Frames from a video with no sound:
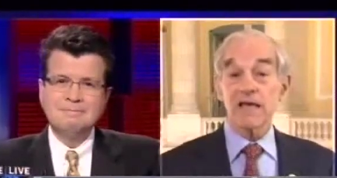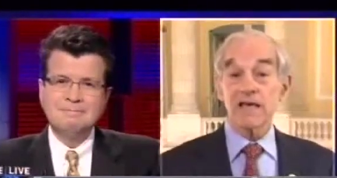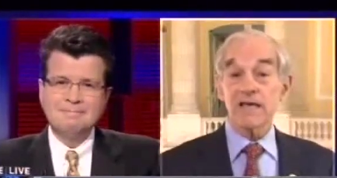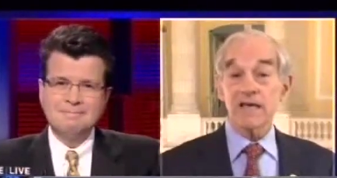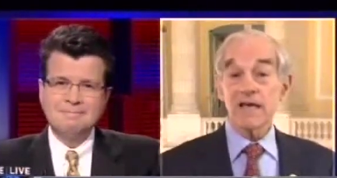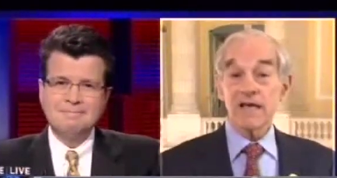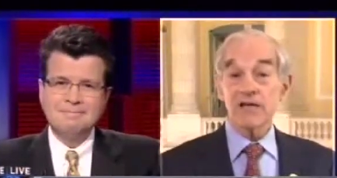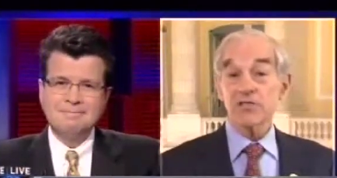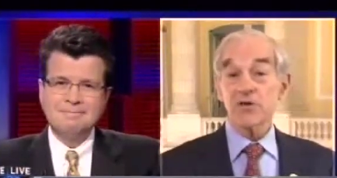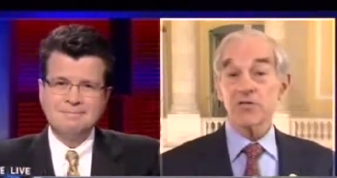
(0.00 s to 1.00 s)
Speaker 1: he
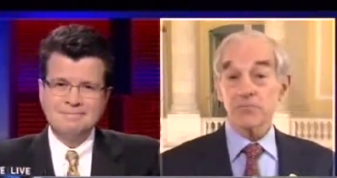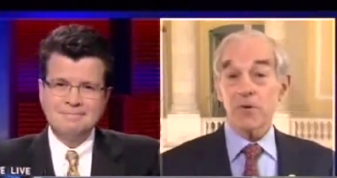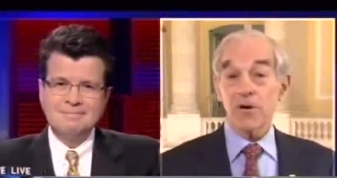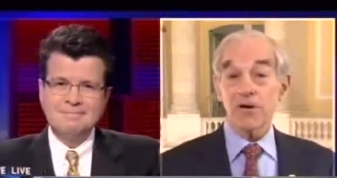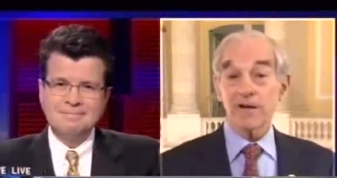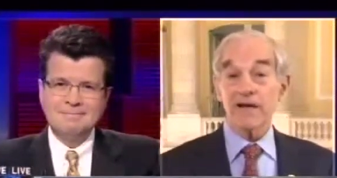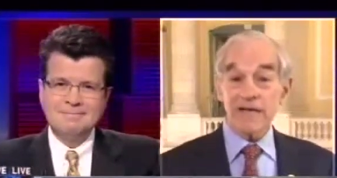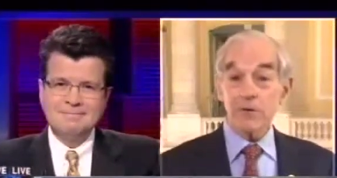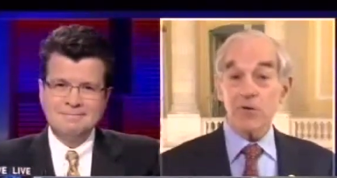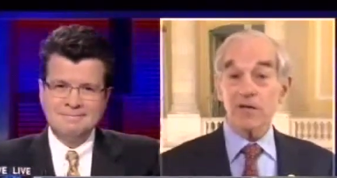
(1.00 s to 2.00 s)
is so smart and
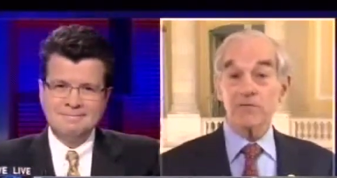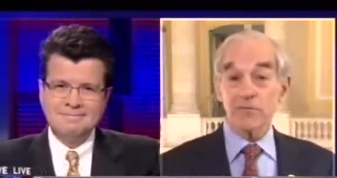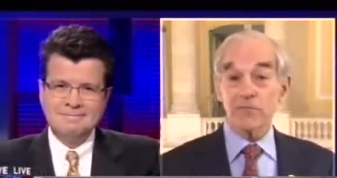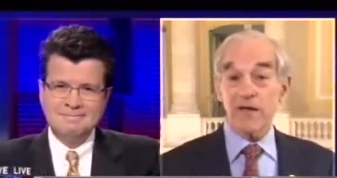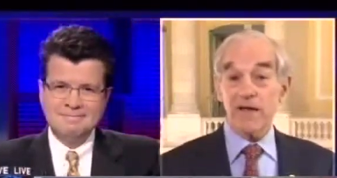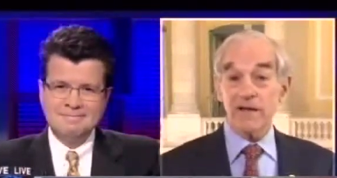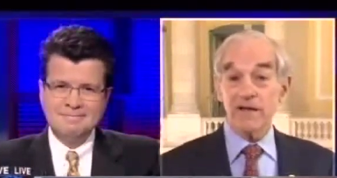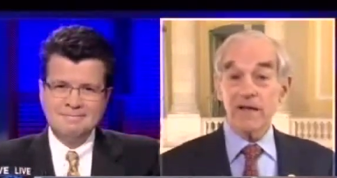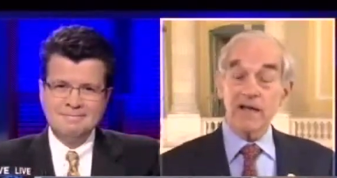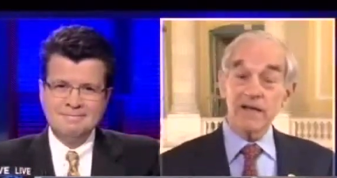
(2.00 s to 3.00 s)
he works for the Fed
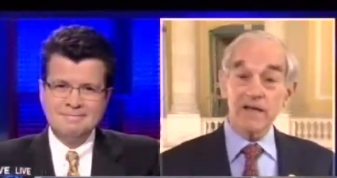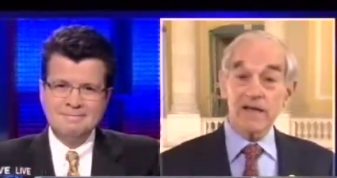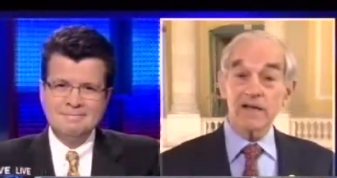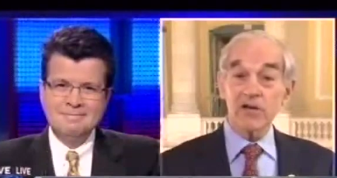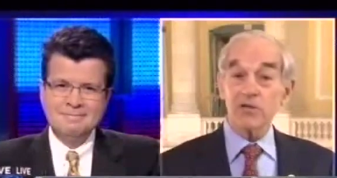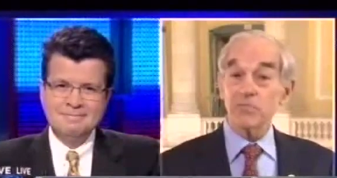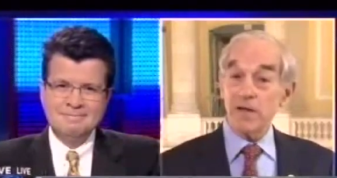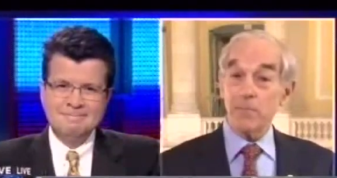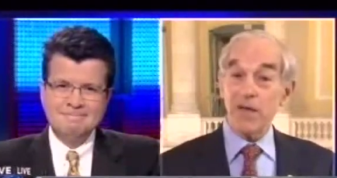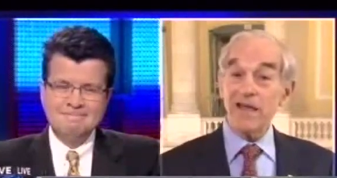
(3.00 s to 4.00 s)
and, they, and he calls
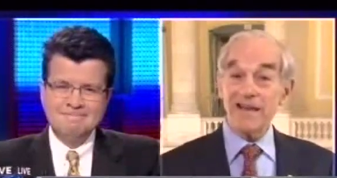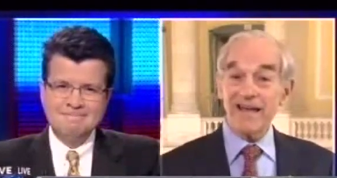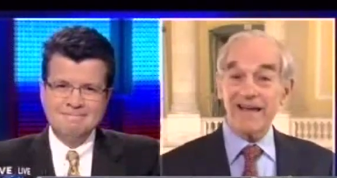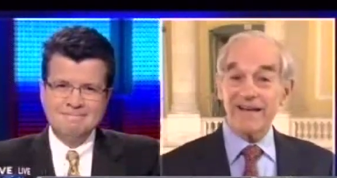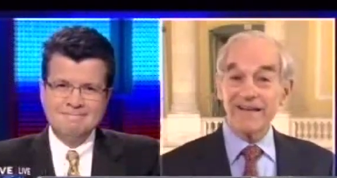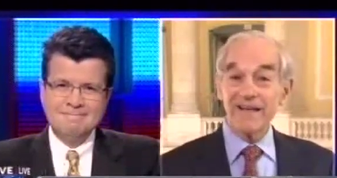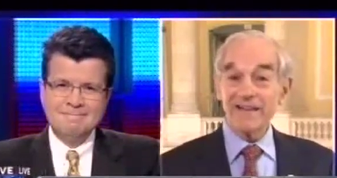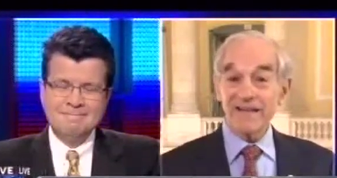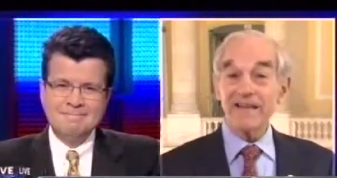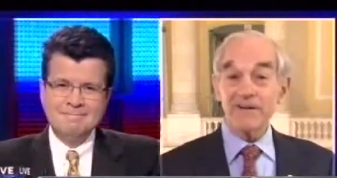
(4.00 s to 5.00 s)
me a pinhead,
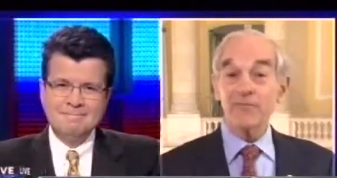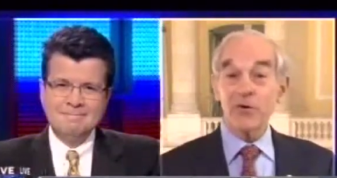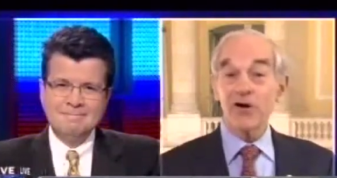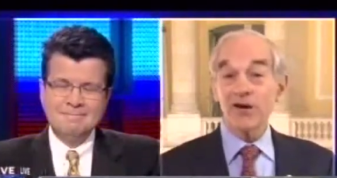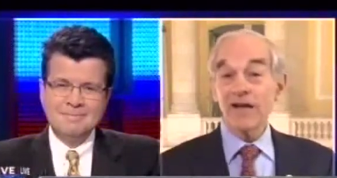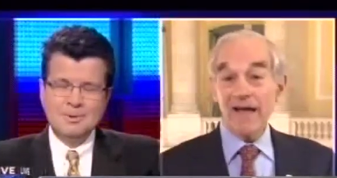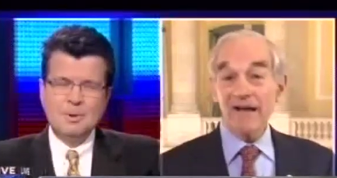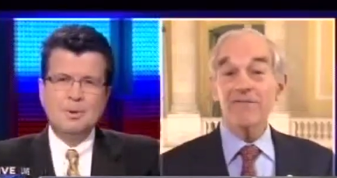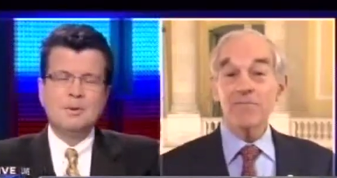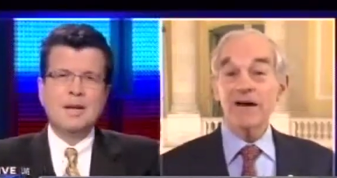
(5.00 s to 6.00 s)
that therefore
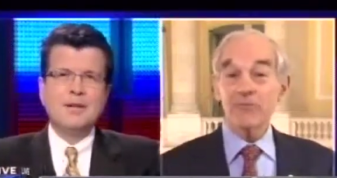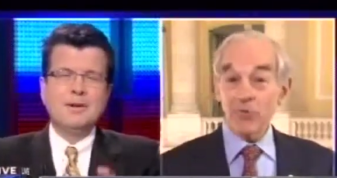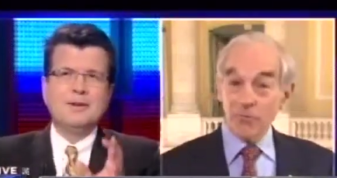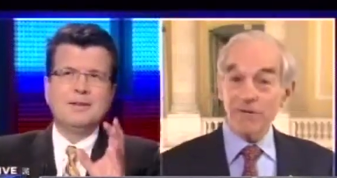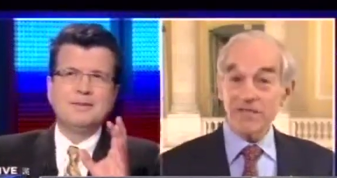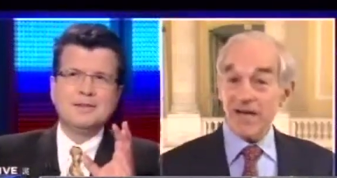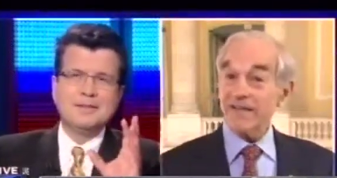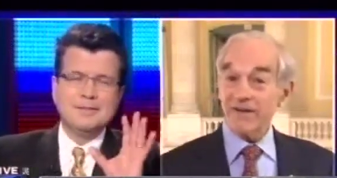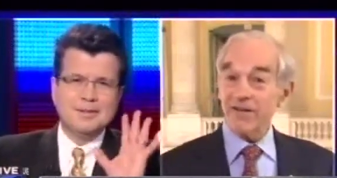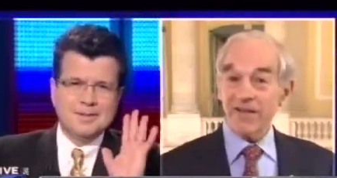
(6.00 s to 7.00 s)
Speaker 2: well, everybody I, well, will uh,
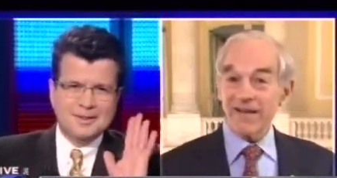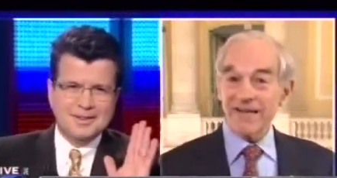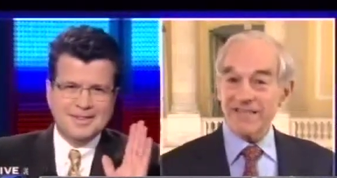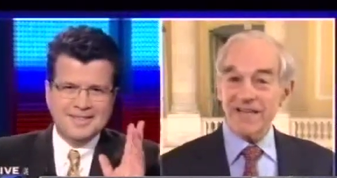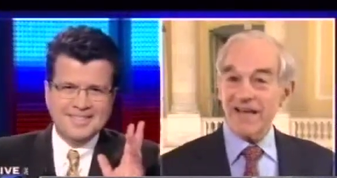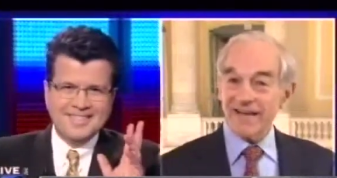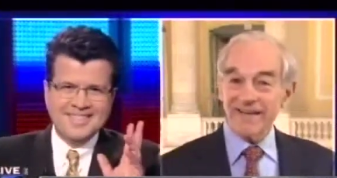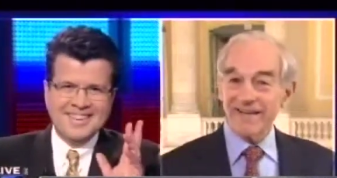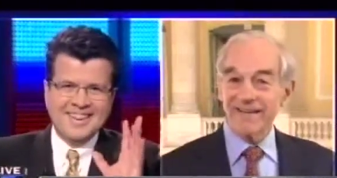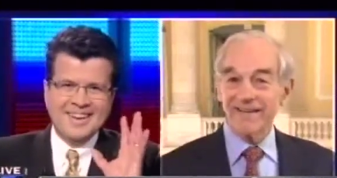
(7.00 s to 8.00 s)
reject everything I
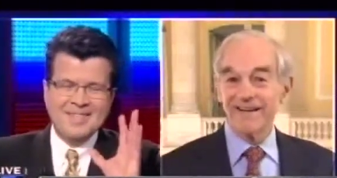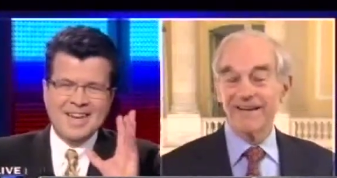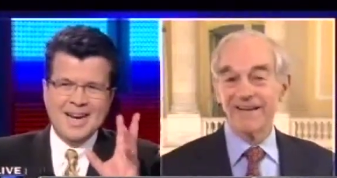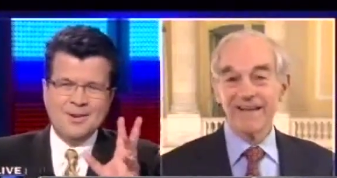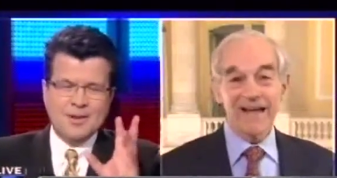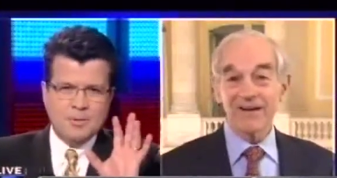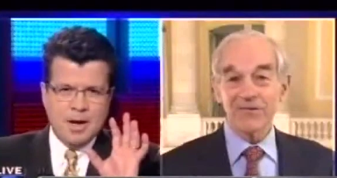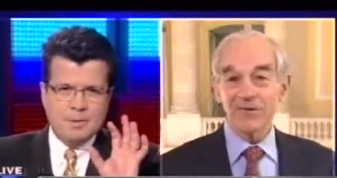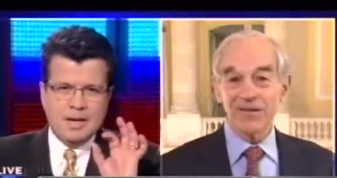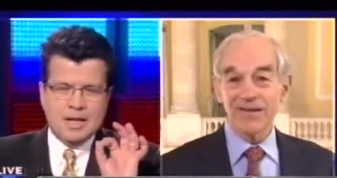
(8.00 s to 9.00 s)
said. All right, Congress, I
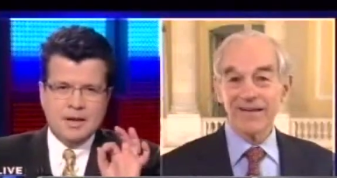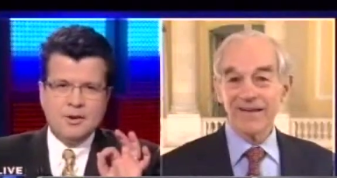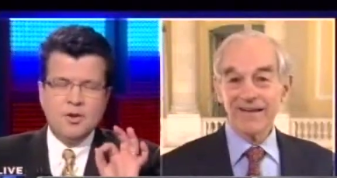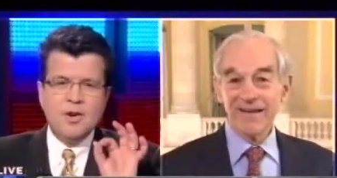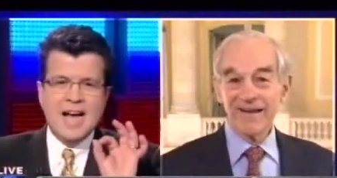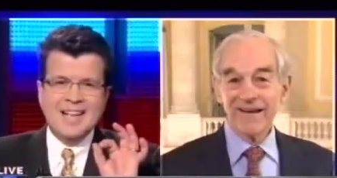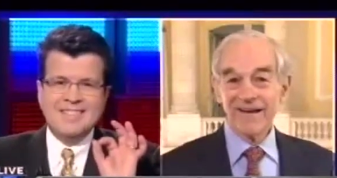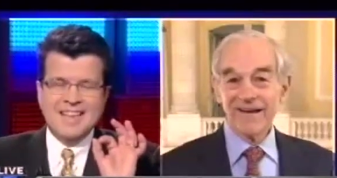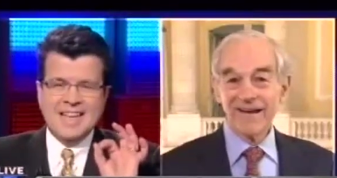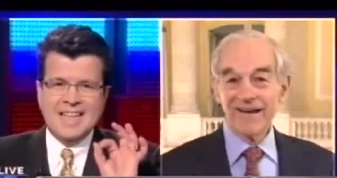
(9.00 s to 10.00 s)
want to be clear. You're not
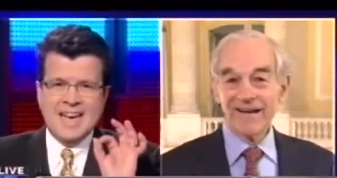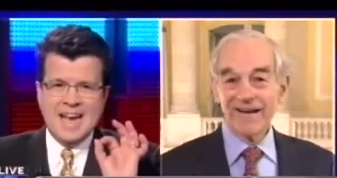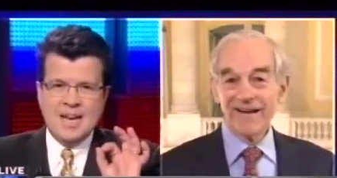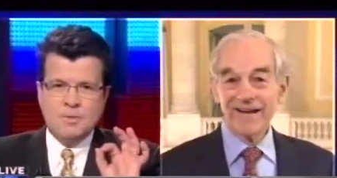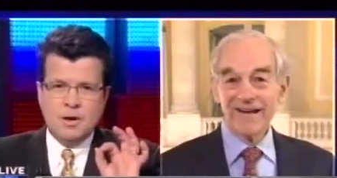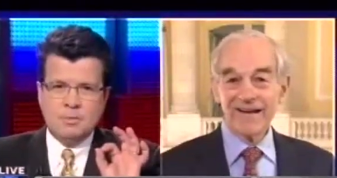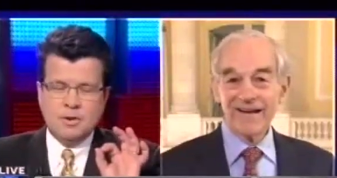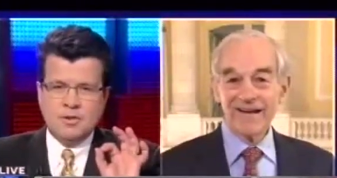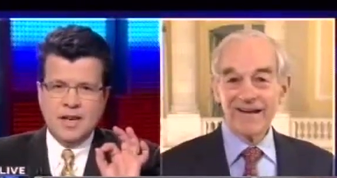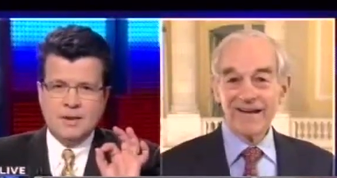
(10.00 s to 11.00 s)
saying that anyone, for
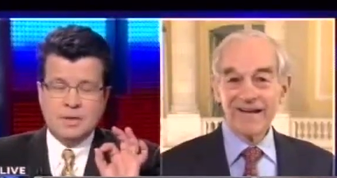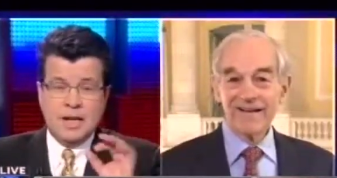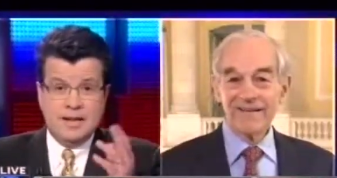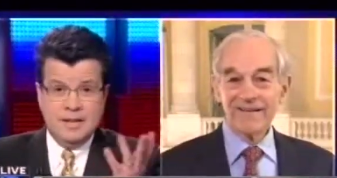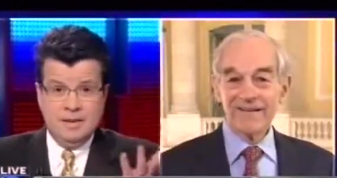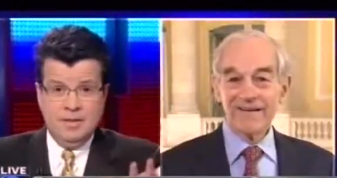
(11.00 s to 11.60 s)
example, on T